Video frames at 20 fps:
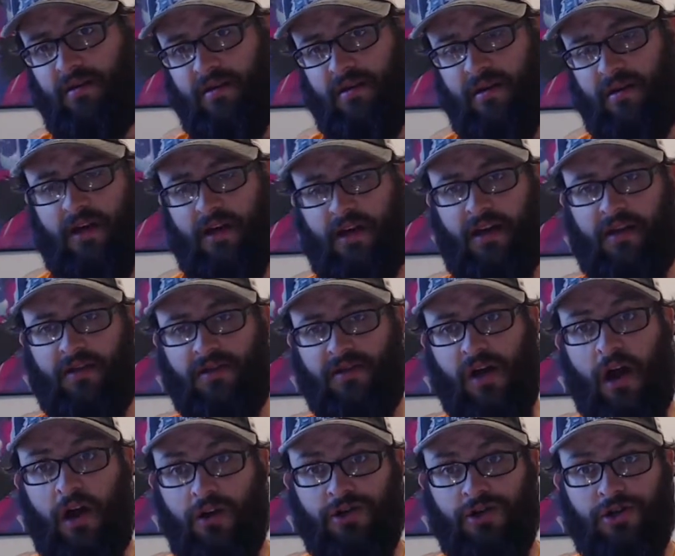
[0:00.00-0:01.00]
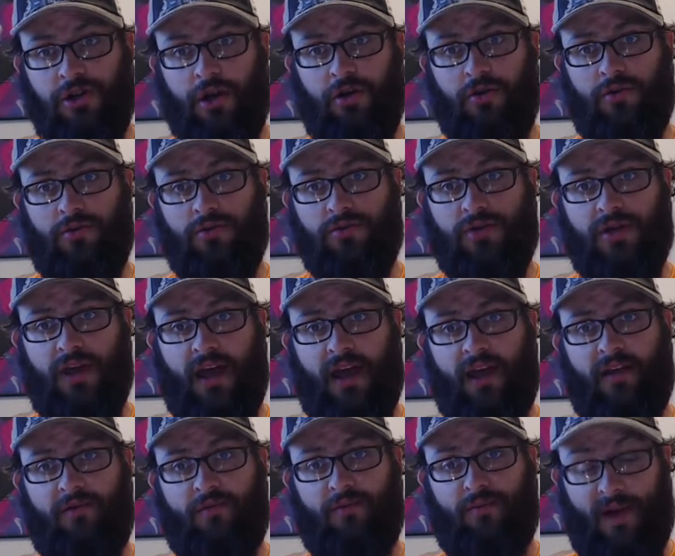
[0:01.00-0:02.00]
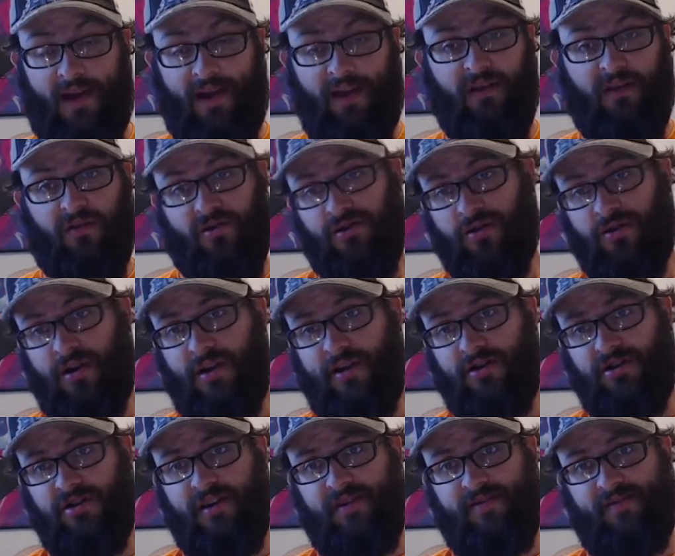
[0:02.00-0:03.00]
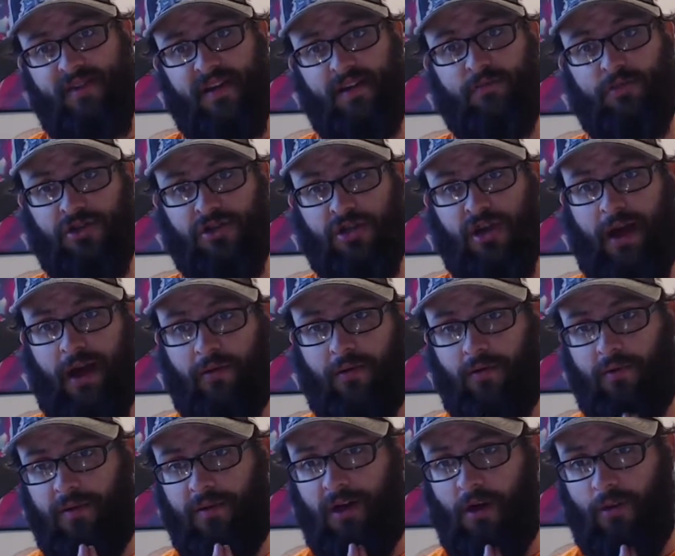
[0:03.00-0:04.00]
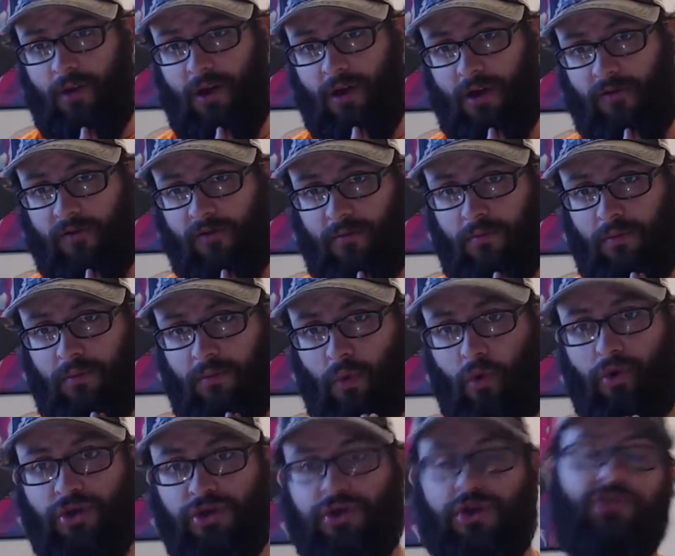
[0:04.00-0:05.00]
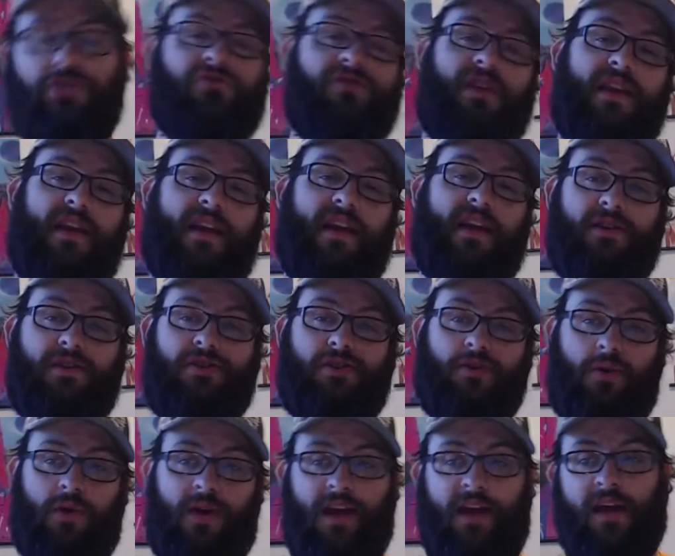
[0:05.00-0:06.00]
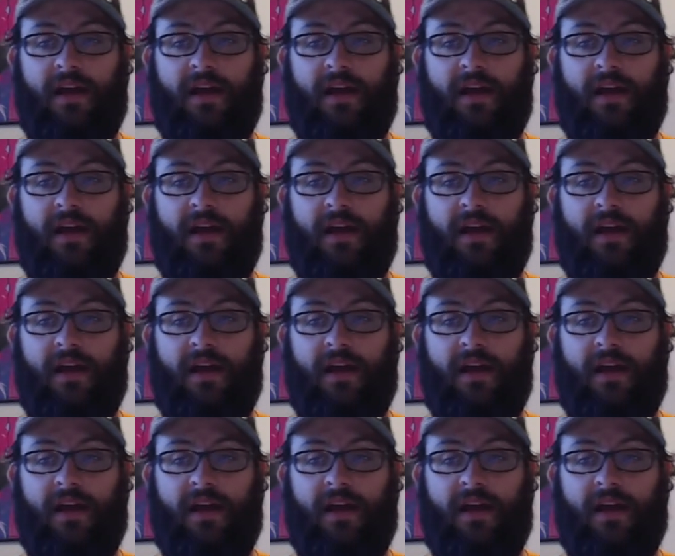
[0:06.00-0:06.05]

Uh, talk shows and regular trash TV, which I will be going over more shows that I enjoy